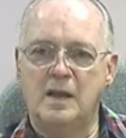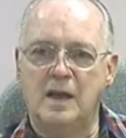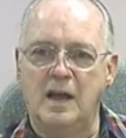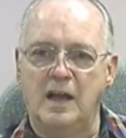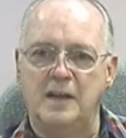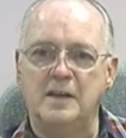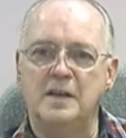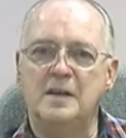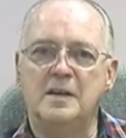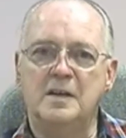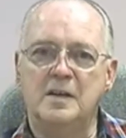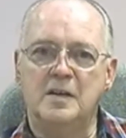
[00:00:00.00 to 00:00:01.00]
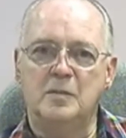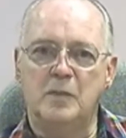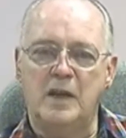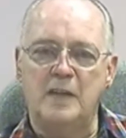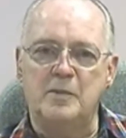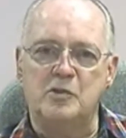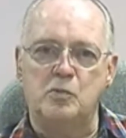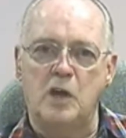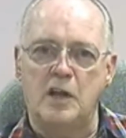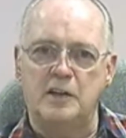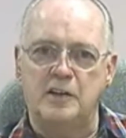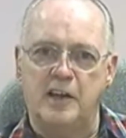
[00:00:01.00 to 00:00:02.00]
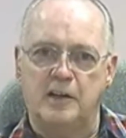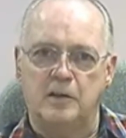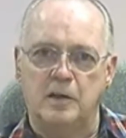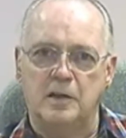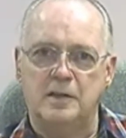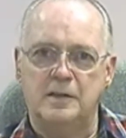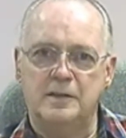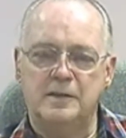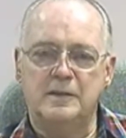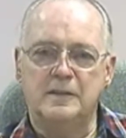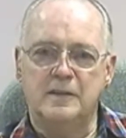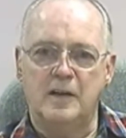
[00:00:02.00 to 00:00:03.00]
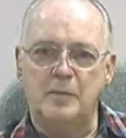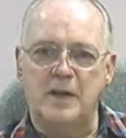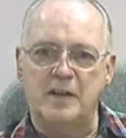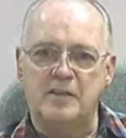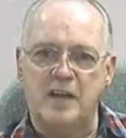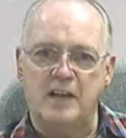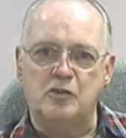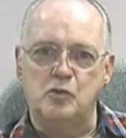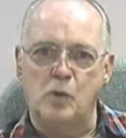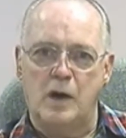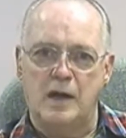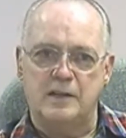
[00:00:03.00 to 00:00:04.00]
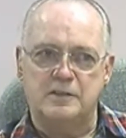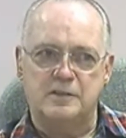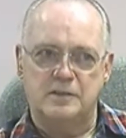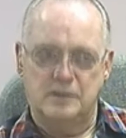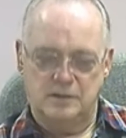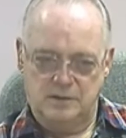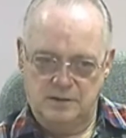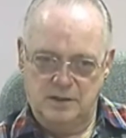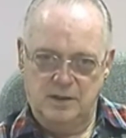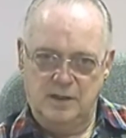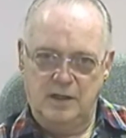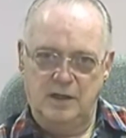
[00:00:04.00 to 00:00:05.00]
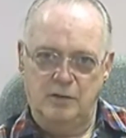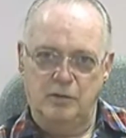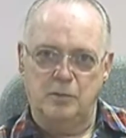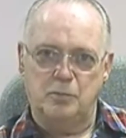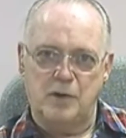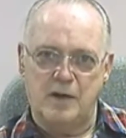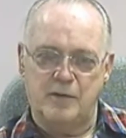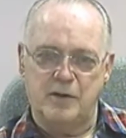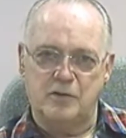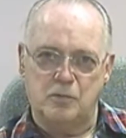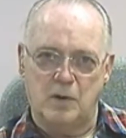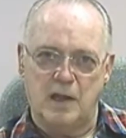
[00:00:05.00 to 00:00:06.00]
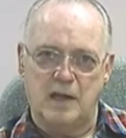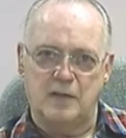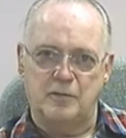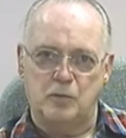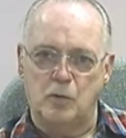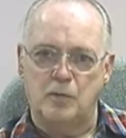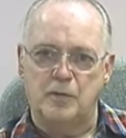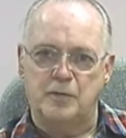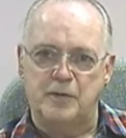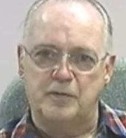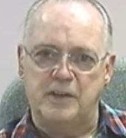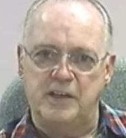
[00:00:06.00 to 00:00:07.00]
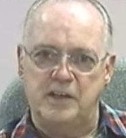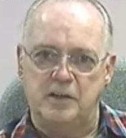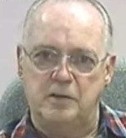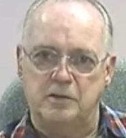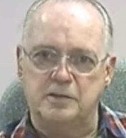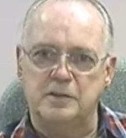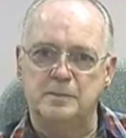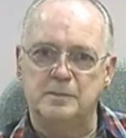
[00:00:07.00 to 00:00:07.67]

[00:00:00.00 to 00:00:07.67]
Hi, my name is Ron Daigle. I've been a tattoo artist here in Providence, Rhode Island for over 50 years.